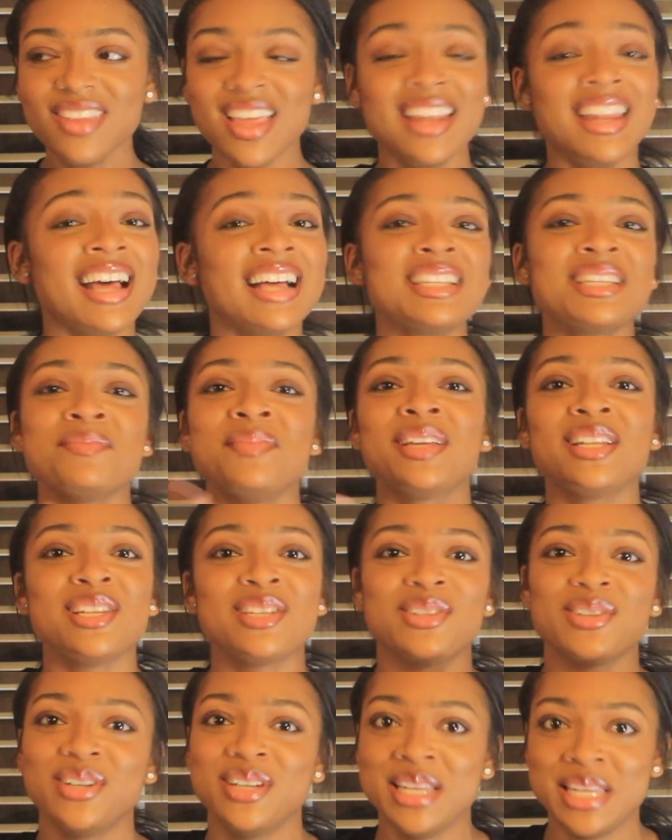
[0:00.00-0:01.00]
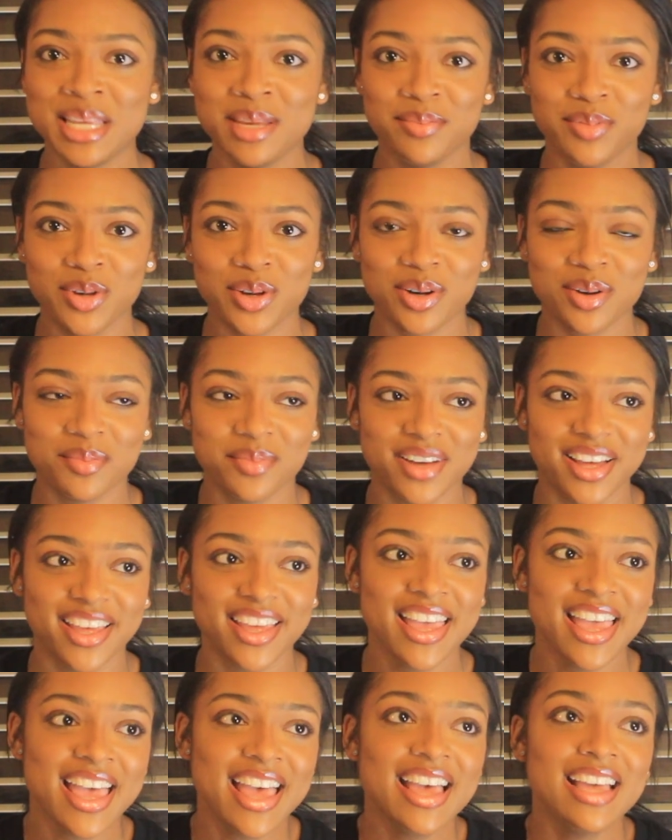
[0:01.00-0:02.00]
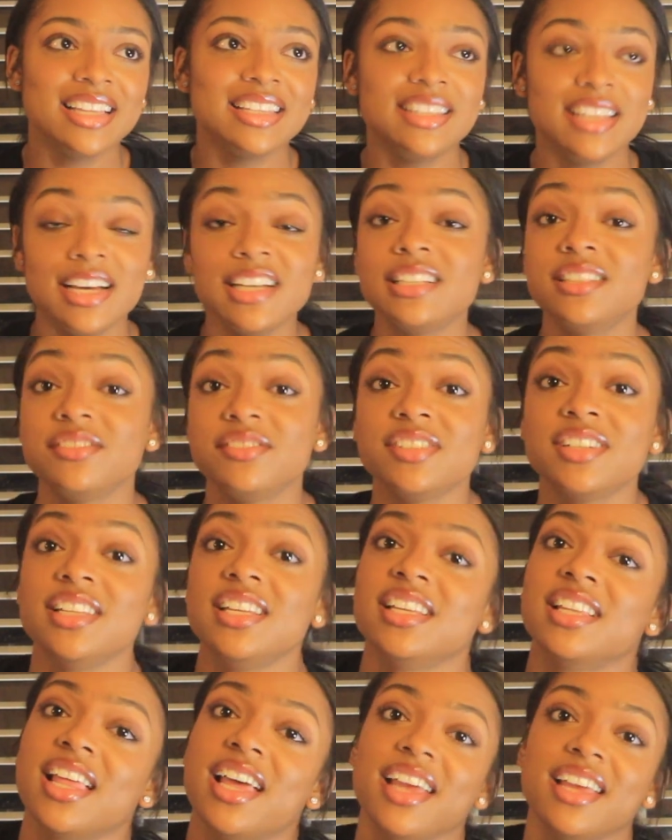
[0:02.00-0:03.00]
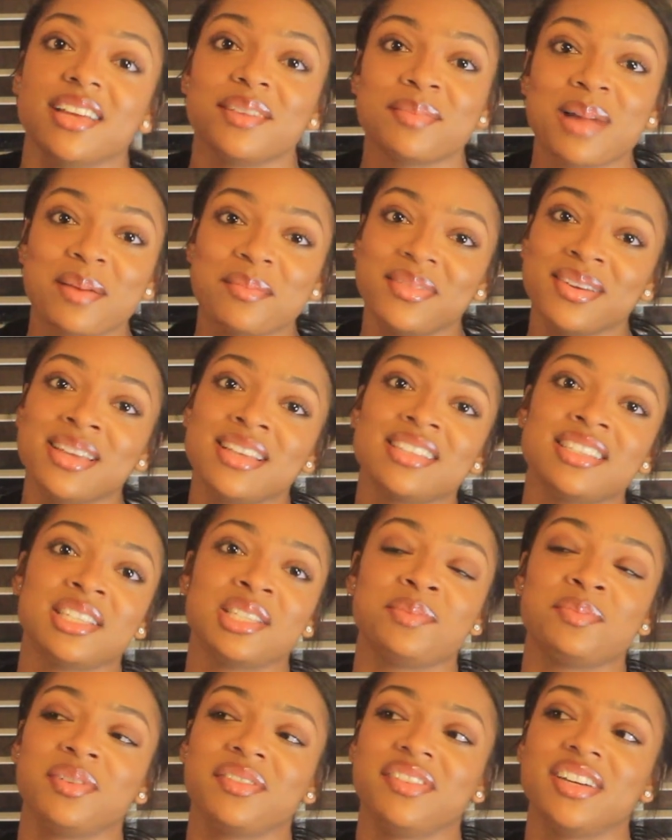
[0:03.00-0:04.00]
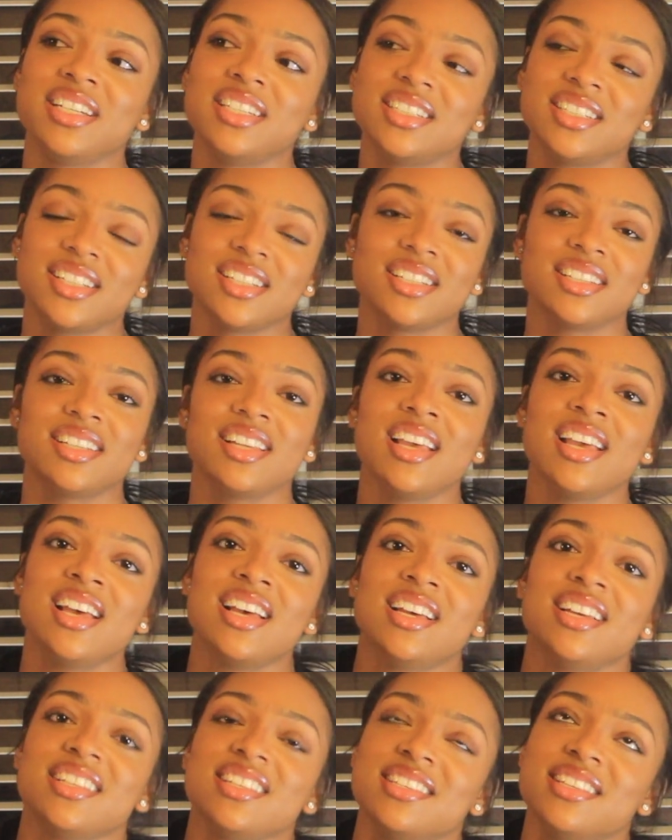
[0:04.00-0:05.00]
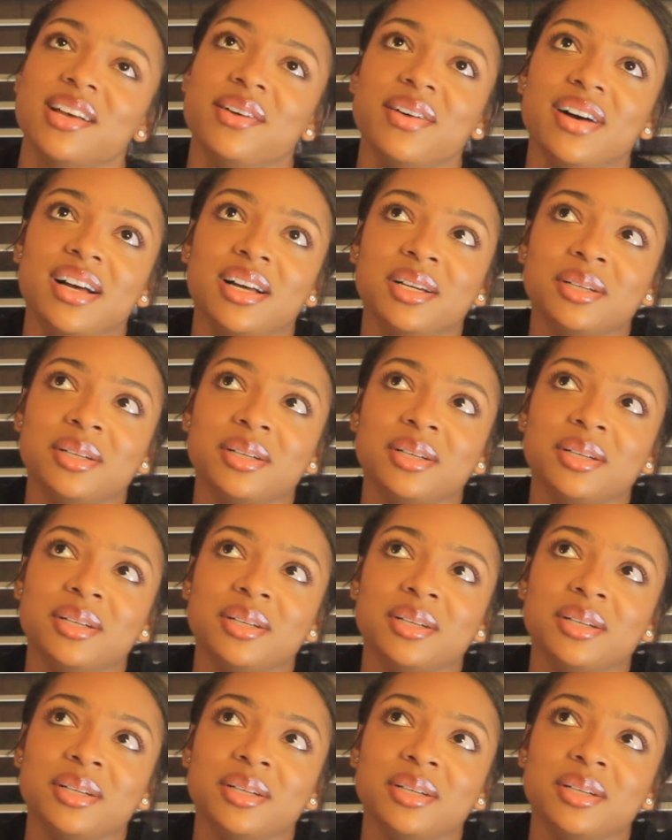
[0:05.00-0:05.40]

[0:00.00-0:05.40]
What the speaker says: not to make this all deep, y'all, but that's really like my biggest inspiration. So